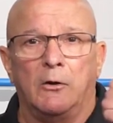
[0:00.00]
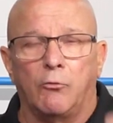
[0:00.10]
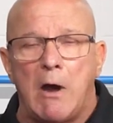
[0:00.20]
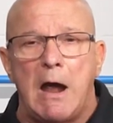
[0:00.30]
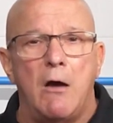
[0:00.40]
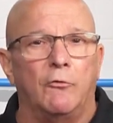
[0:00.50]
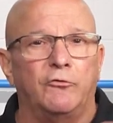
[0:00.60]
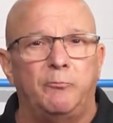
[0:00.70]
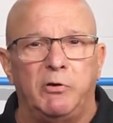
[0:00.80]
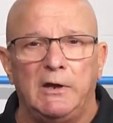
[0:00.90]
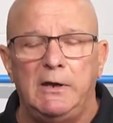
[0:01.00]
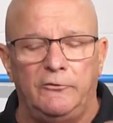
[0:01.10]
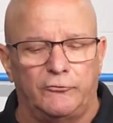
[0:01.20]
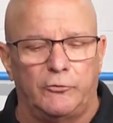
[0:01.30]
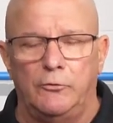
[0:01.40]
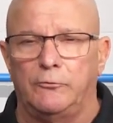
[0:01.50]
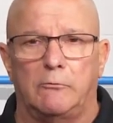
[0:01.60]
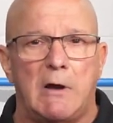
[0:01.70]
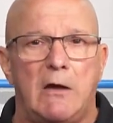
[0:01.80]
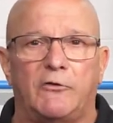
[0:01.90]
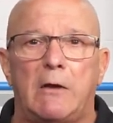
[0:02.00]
grounds, please do the grounds.